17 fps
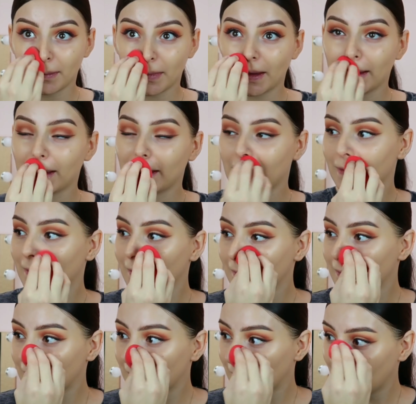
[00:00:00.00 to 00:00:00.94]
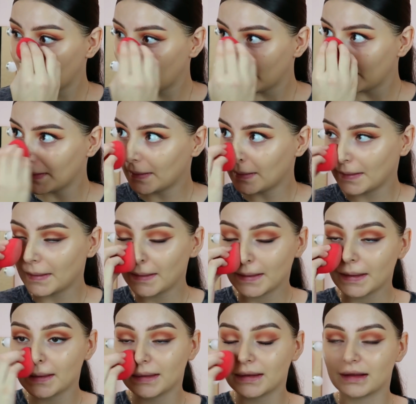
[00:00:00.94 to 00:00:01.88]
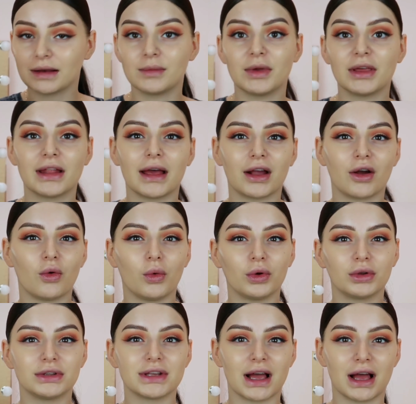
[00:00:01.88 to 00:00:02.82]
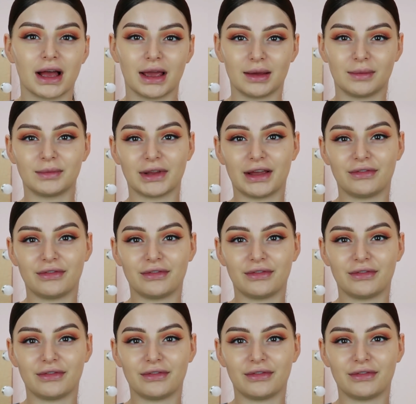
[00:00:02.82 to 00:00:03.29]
because it's gonna be like old times.